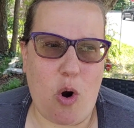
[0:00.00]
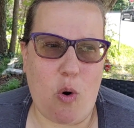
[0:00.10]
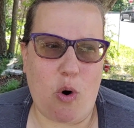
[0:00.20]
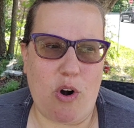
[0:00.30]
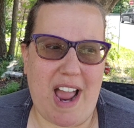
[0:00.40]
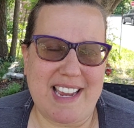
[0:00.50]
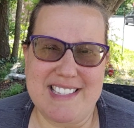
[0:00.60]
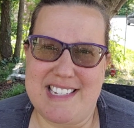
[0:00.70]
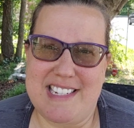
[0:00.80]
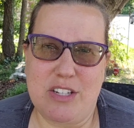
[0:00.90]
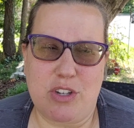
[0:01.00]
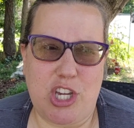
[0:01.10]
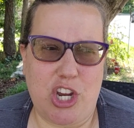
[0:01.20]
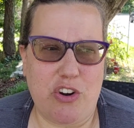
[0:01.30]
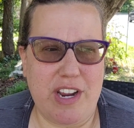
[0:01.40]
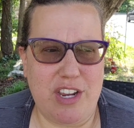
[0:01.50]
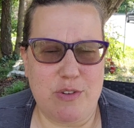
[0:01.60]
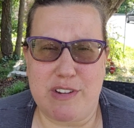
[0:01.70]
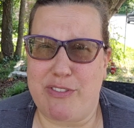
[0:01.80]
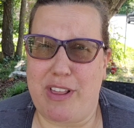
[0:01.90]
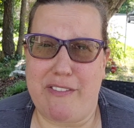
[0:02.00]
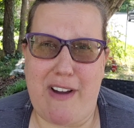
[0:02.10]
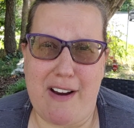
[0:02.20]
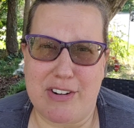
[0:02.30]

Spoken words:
or I can still cure it and use it for like 5